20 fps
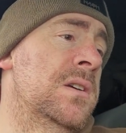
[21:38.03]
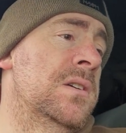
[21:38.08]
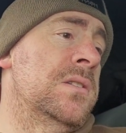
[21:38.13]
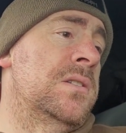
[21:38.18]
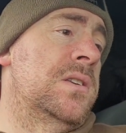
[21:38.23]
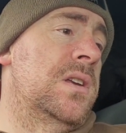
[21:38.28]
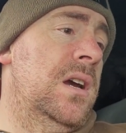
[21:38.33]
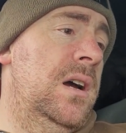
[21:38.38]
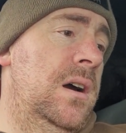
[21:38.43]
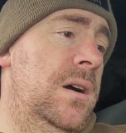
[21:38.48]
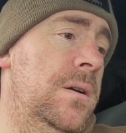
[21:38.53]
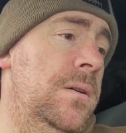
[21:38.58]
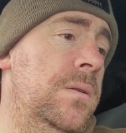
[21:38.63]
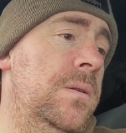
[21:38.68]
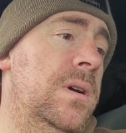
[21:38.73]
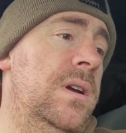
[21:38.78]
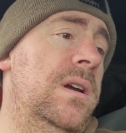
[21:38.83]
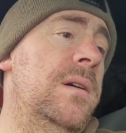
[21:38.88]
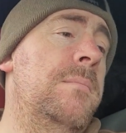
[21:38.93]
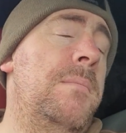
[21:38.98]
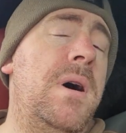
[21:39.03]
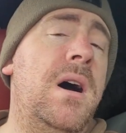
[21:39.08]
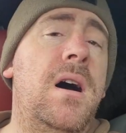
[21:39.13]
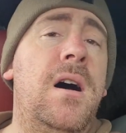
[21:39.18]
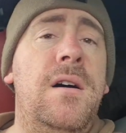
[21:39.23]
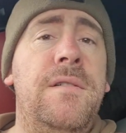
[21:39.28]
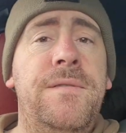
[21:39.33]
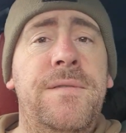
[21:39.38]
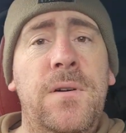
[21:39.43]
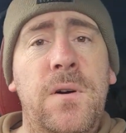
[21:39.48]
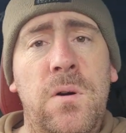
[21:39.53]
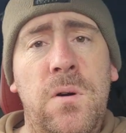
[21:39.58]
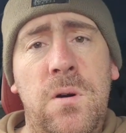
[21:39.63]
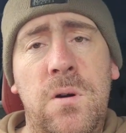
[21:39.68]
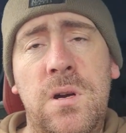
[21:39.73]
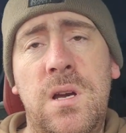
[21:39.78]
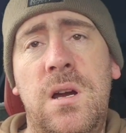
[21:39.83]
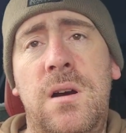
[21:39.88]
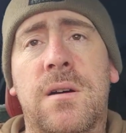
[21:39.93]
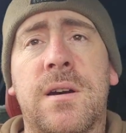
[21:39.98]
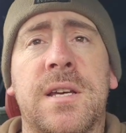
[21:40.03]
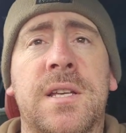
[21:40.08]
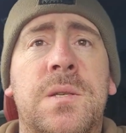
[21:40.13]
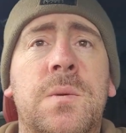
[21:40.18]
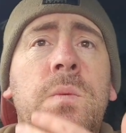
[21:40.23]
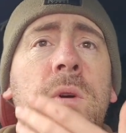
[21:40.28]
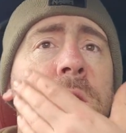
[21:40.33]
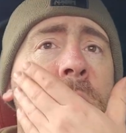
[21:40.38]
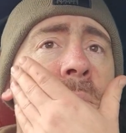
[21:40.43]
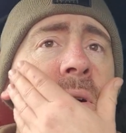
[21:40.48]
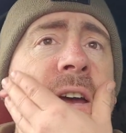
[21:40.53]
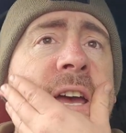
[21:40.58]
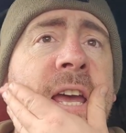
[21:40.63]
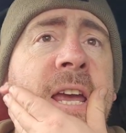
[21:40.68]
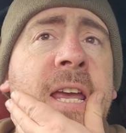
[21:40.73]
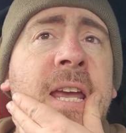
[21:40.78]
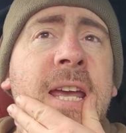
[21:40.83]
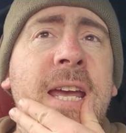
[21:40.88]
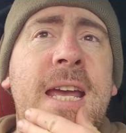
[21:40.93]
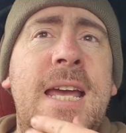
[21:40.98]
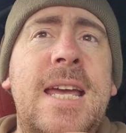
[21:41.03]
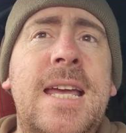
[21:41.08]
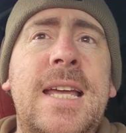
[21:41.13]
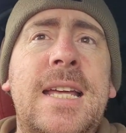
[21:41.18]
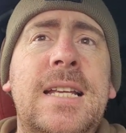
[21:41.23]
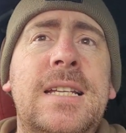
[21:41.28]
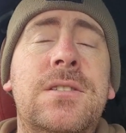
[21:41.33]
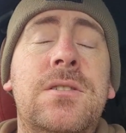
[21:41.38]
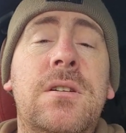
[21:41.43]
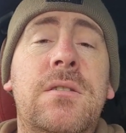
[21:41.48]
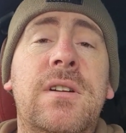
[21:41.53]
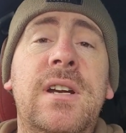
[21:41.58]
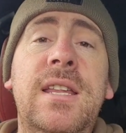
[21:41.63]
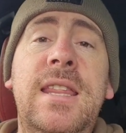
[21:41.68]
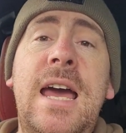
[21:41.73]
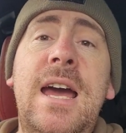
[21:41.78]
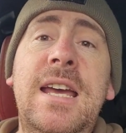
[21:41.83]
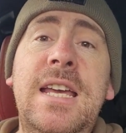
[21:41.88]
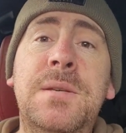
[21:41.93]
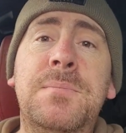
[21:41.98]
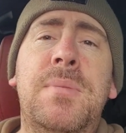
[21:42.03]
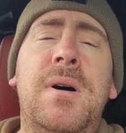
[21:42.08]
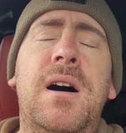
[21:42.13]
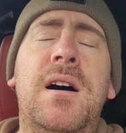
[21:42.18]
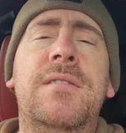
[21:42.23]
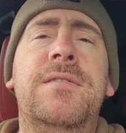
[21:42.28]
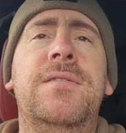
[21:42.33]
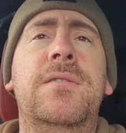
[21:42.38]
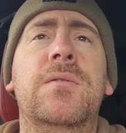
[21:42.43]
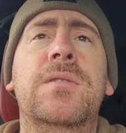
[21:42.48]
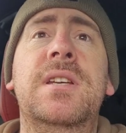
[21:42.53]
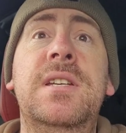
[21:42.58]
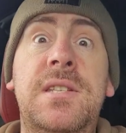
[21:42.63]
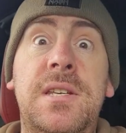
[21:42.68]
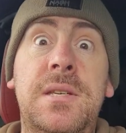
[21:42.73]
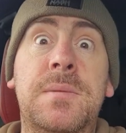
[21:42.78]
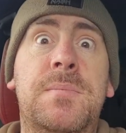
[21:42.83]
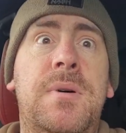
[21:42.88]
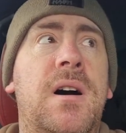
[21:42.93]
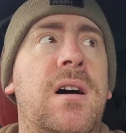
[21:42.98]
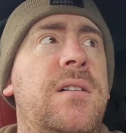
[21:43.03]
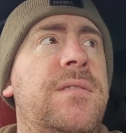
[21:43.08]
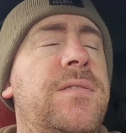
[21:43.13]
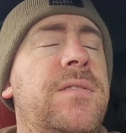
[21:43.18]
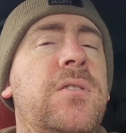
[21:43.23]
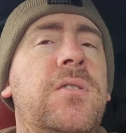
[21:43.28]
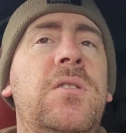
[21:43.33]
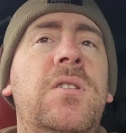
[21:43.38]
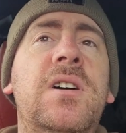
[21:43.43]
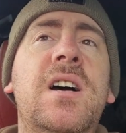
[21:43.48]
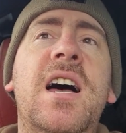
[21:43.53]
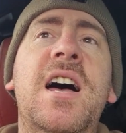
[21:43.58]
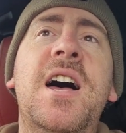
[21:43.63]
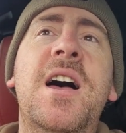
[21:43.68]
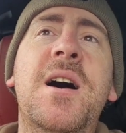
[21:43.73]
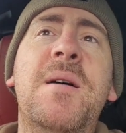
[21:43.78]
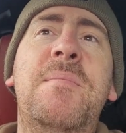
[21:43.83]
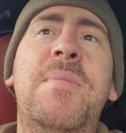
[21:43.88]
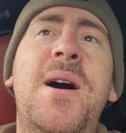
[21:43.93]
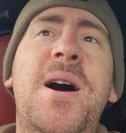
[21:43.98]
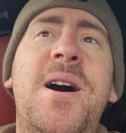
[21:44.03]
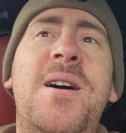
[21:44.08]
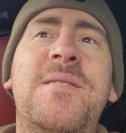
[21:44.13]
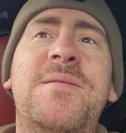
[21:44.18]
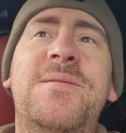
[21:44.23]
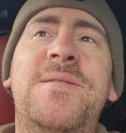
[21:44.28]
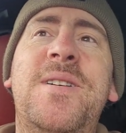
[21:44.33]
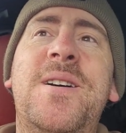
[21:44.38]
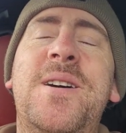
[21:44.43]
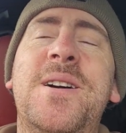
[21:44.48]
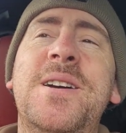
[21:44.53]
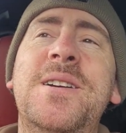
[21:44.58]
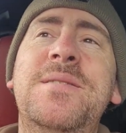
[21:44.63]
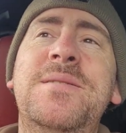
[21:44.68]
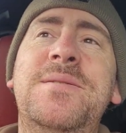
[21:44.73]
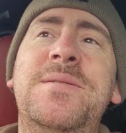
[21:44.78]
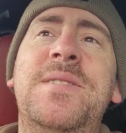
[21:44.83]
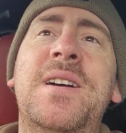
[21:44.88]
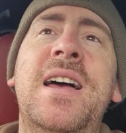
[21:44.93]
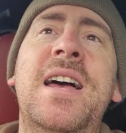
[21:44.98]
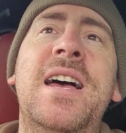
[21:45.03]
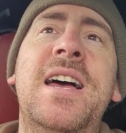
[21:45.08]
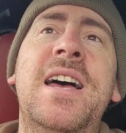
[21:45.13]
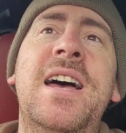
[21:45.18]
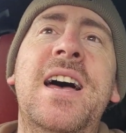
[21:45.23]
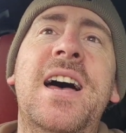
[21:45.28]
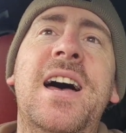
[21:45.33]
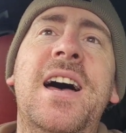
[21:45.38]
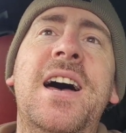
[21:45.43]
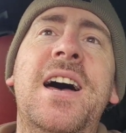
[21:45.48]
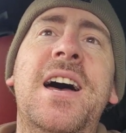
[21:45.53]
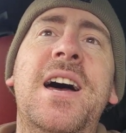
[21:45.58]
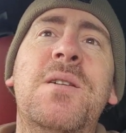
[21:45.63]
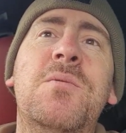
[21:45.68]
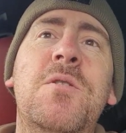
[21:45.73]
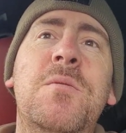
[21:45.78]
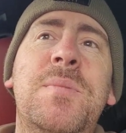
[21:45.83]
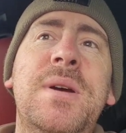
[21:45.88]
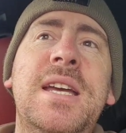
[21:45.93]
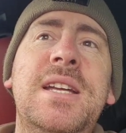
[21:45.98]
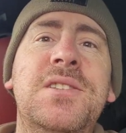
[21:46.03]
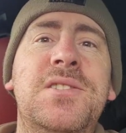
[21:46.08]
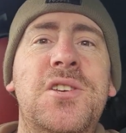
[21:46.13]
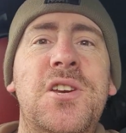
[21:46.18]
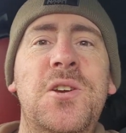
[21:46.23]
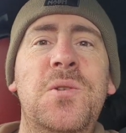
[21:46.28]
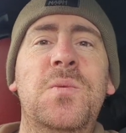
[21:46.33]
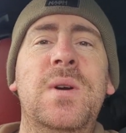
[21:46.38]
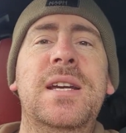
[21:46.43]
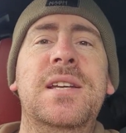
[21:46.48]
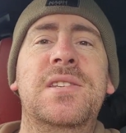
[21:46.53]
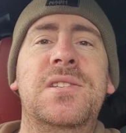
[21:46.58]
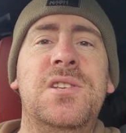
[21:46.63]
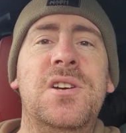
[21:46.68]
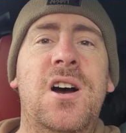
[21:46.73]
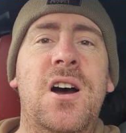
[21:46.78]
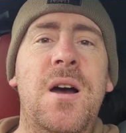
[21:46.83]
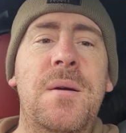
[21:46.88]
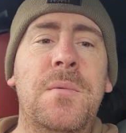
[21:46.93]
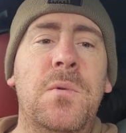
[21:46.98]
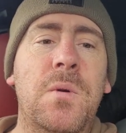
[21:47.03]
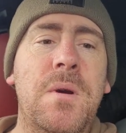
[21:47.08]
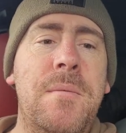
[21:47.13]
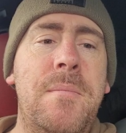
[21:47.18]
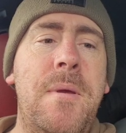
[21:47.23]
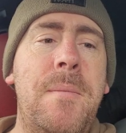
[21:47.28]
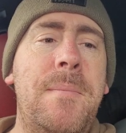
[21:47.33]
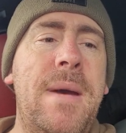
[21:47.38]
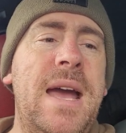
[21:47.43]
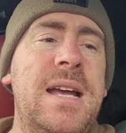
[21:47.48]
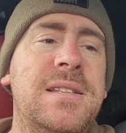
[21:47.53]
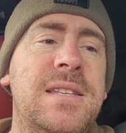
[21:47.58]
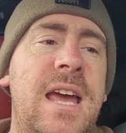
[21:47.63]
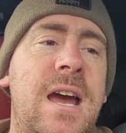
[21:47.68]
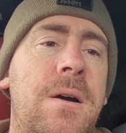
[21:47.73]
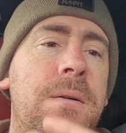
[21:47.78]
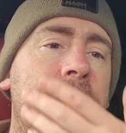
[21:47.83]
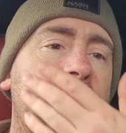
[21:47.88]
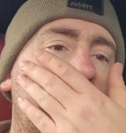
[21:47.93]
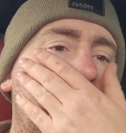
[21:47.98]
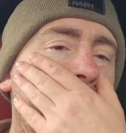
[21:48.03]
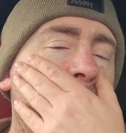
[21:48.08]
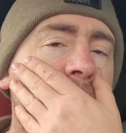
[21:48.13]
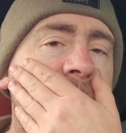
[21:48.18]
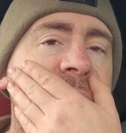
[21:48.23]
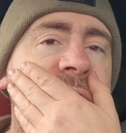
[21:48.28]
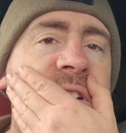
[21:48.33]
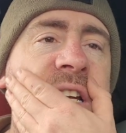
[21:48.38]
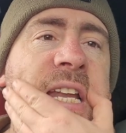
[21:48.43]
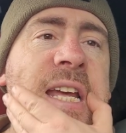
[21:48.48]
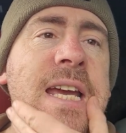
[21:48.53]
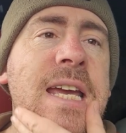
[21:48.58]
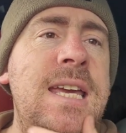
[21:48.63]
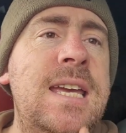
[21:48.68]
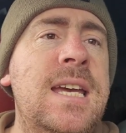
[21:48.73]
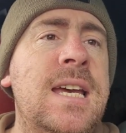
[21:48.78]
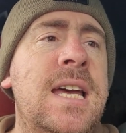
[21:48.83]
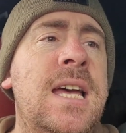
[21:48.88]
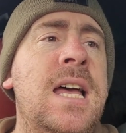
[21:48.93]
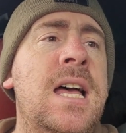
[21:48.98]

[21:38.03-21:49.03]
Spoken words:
So part 4 guys will be, sorry, that is part 4, this is part 4. Part 5 will be in 2 weeks time. We'll be back down here with Lee.